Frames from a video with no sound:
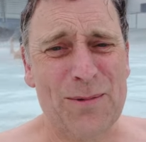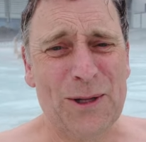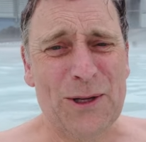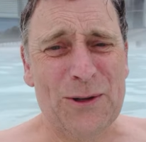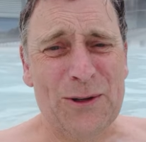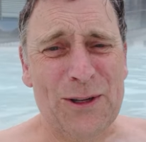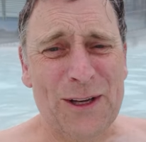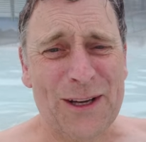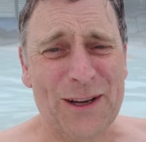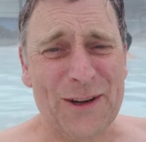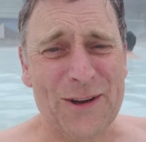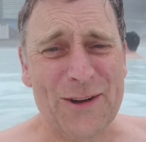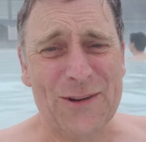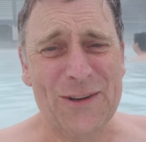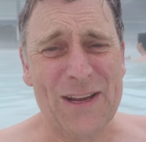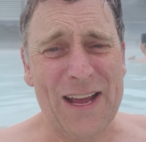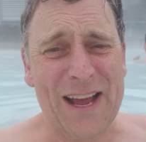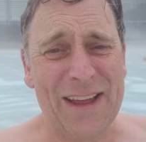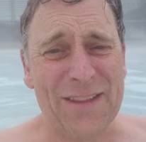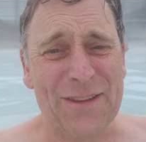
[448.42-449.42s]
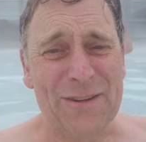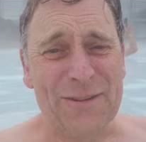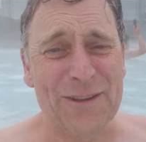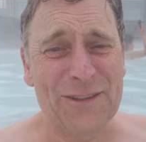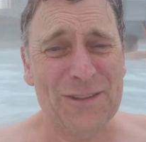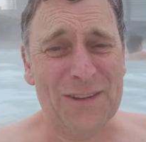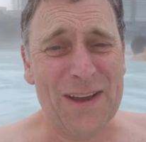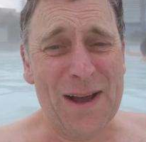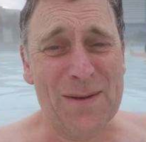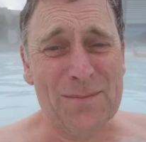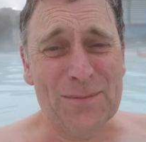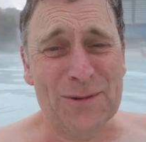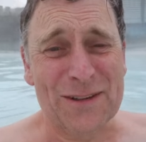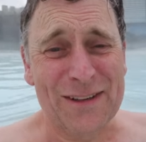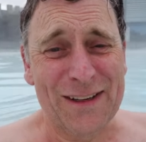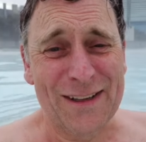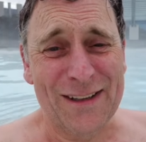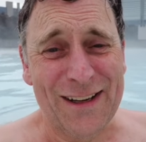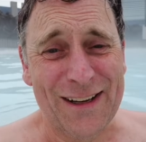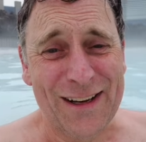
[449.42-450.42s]
Blue Lagoon, and there is
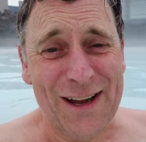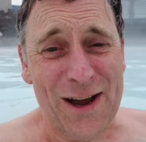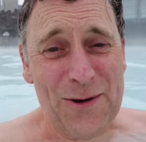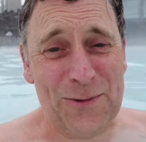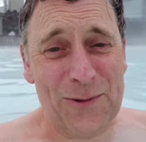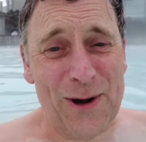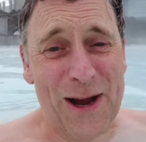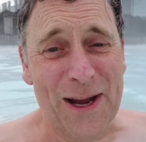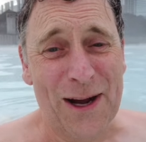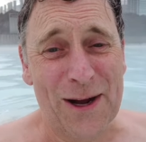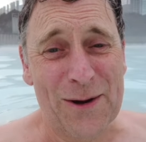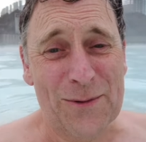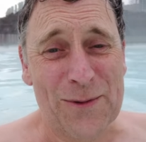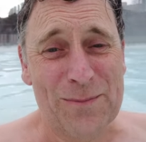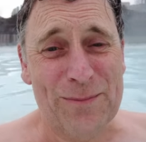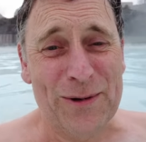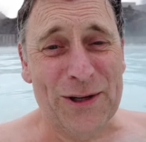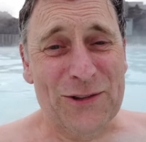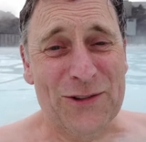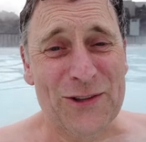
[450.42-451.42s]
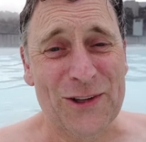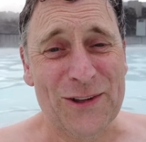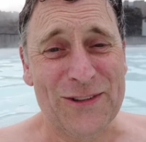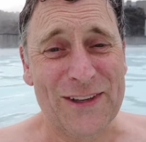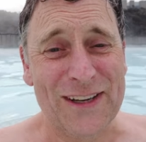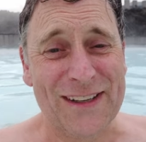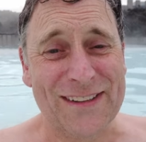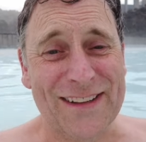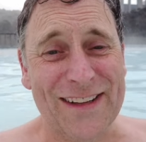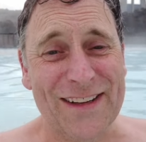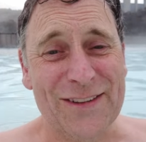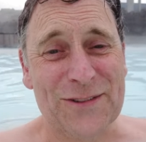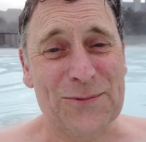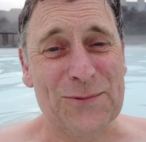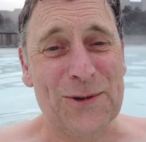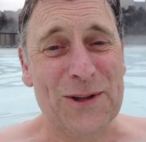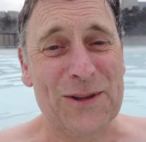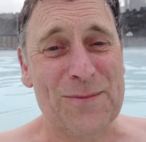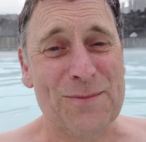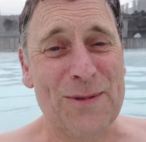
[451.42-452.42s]
absolutely no way I would be shooting
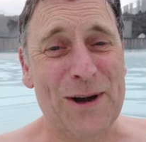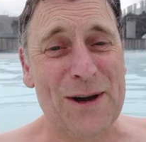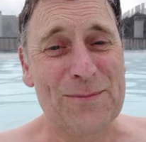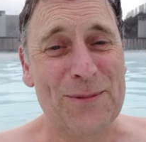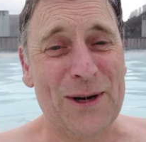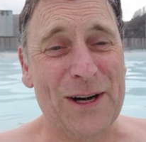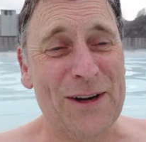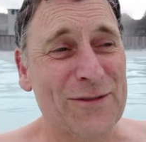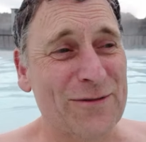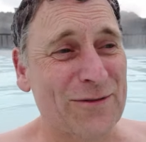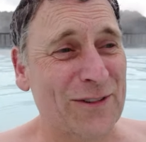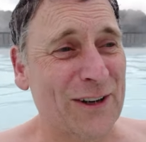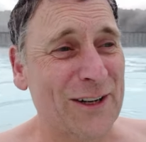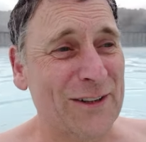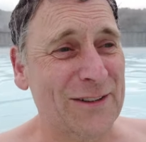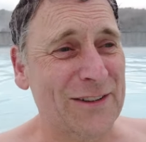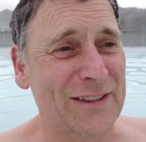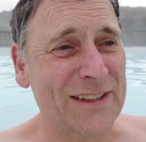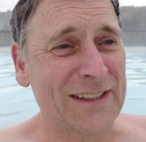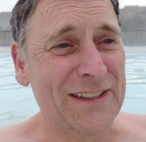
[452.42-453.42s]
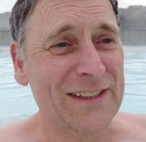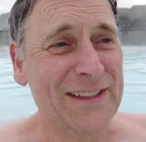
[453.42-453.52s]
this with a mobile phone.